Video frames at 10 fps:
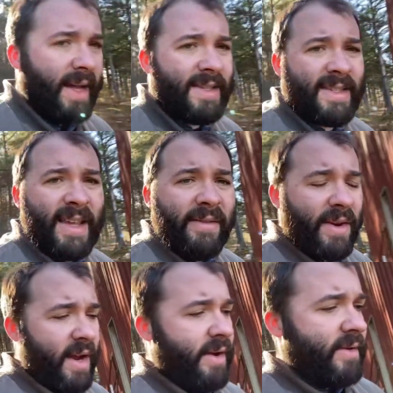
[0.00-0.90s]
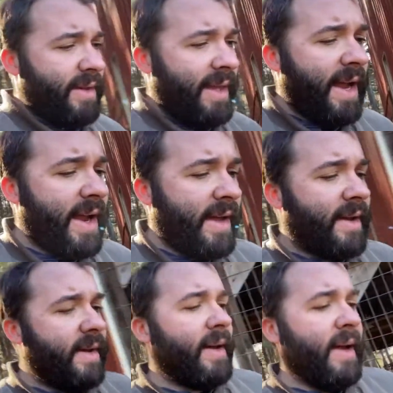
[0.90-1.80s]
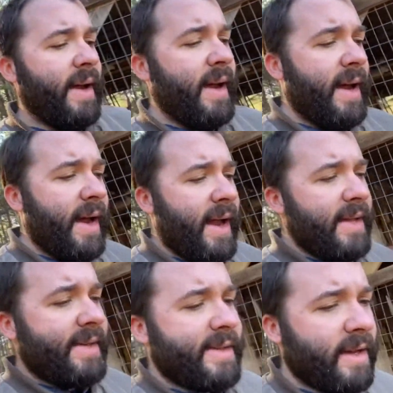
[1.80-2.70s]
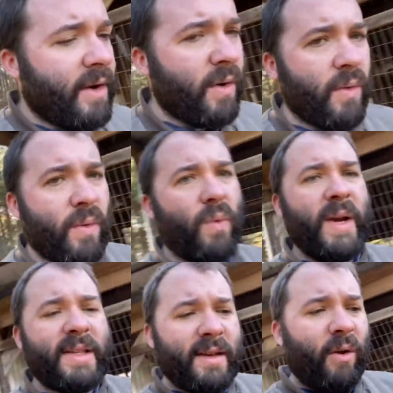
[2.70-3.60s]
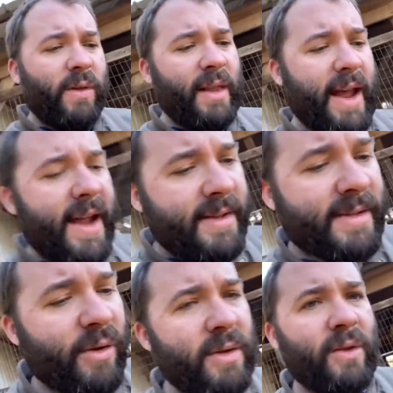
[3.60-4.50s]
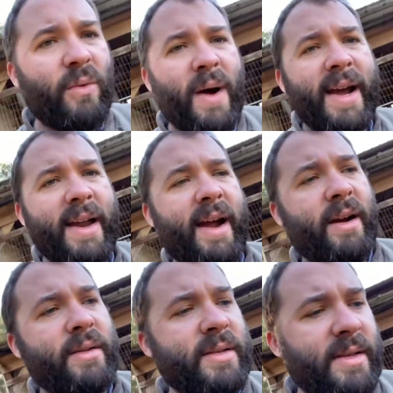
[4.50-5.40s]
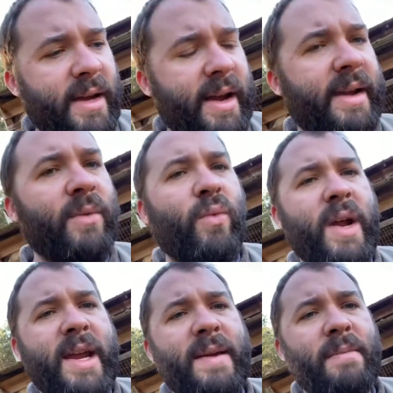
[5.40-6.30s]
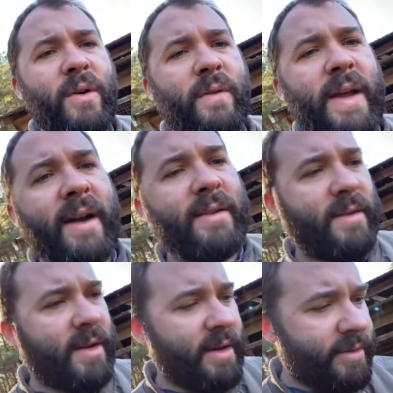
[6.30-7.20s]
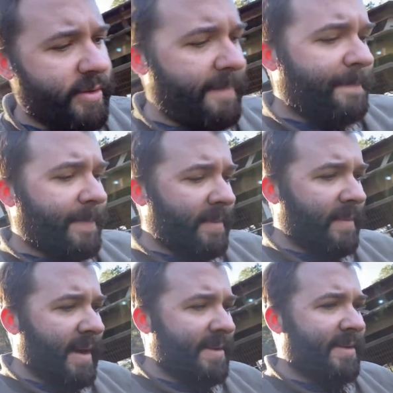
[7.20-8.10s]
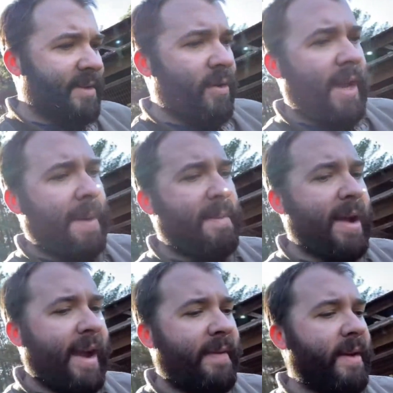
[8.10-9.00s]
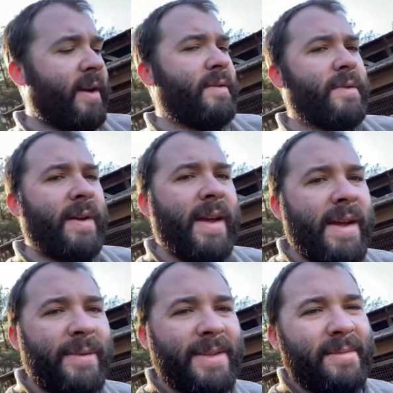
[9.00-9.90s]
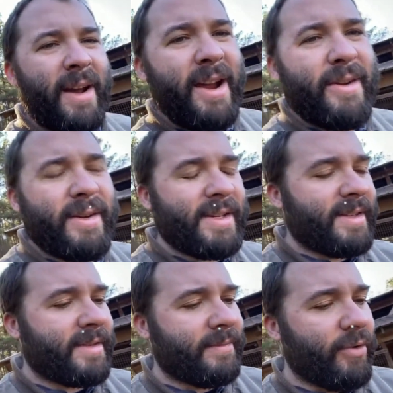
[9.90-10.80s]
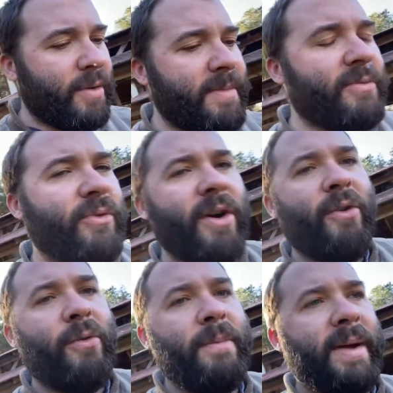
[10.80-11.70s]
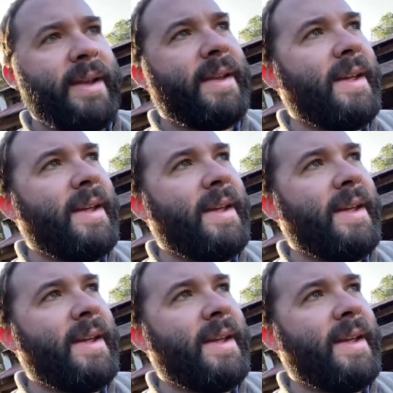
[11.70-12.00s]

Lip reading: 7 acres of land. And so we sold the land, sold the little white house, and we moved out to the country. I was so glad to be back out in the country with some acreage and some room to roam and